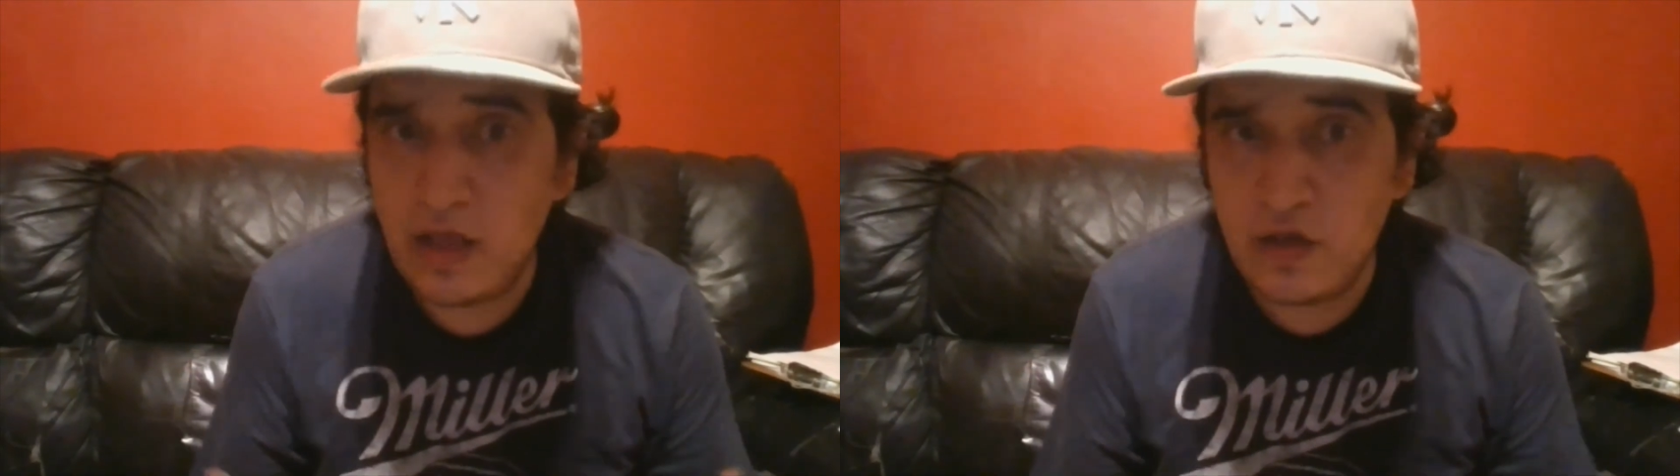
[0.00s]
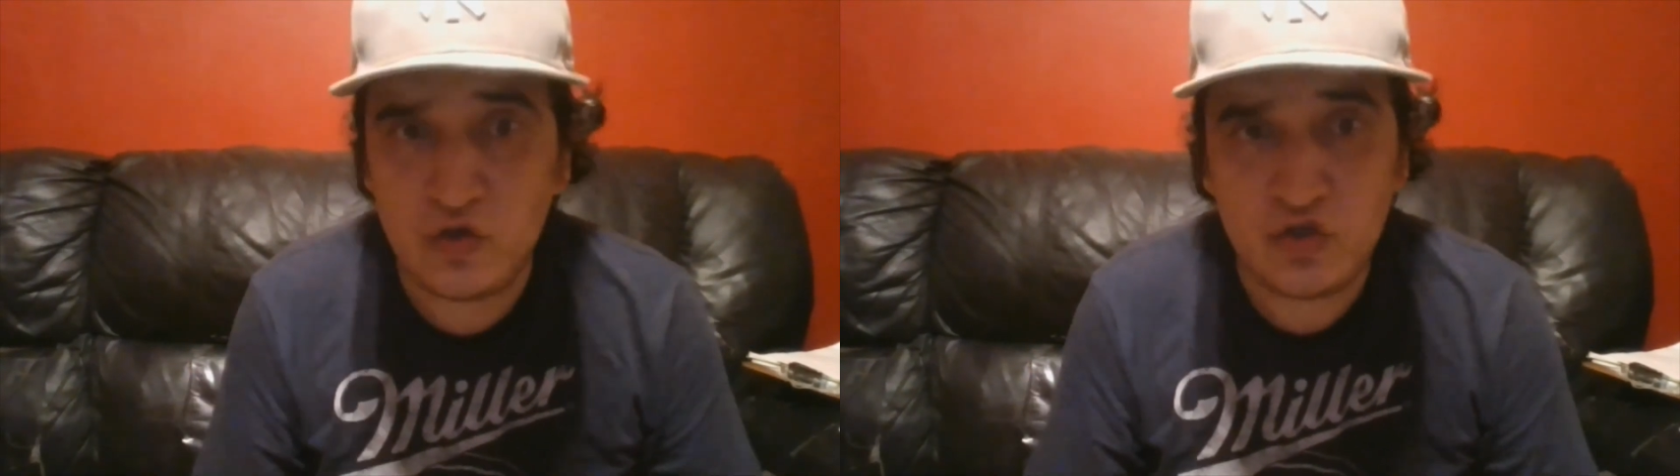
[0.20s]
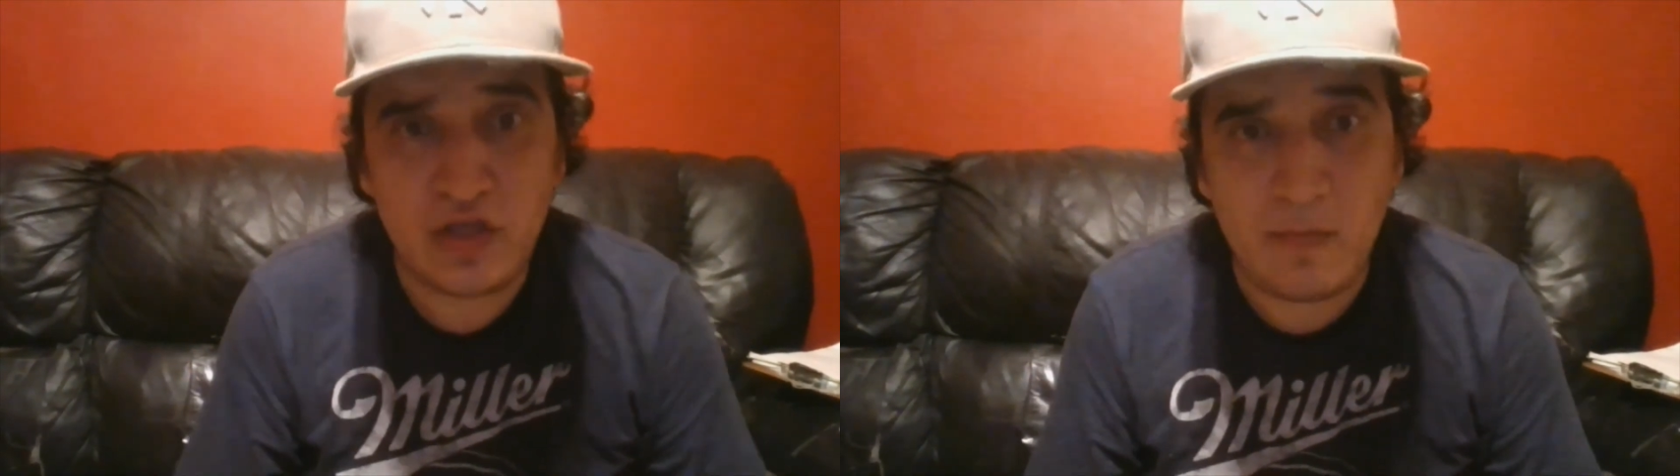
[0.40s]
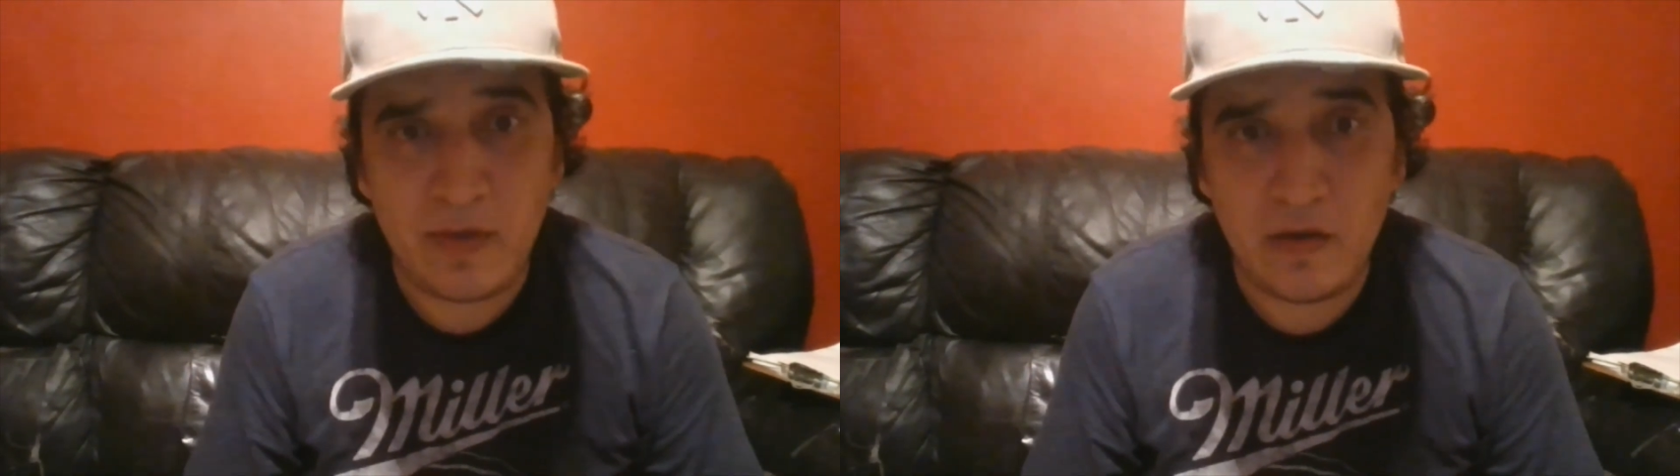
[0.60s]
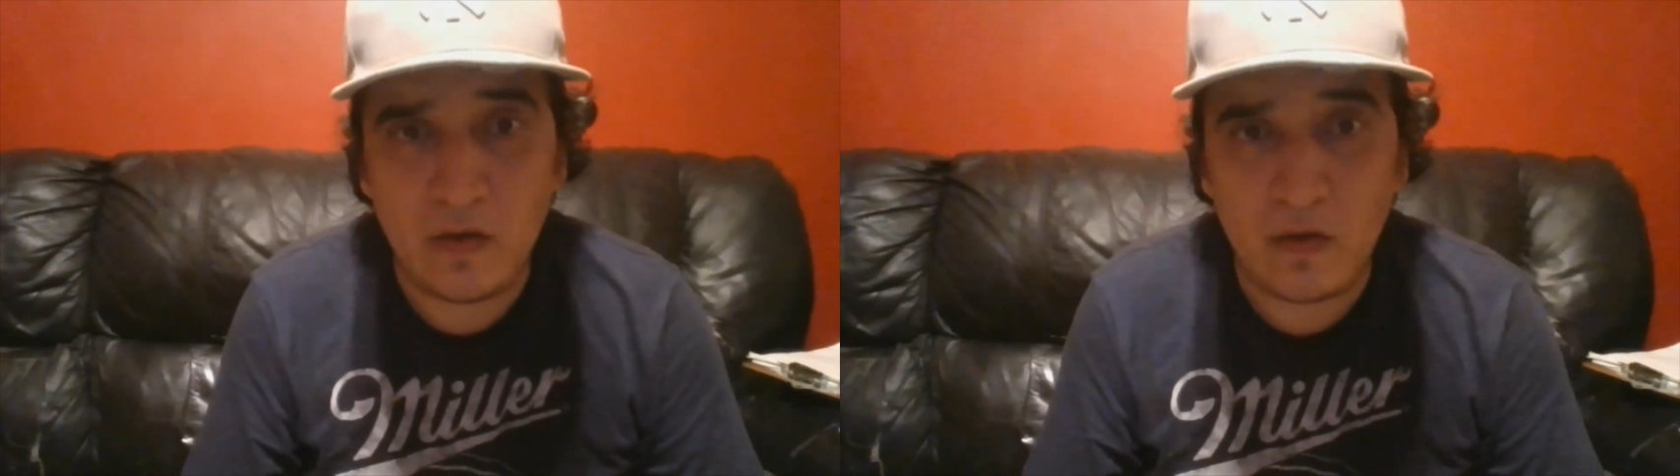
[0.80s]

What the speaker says: you should not be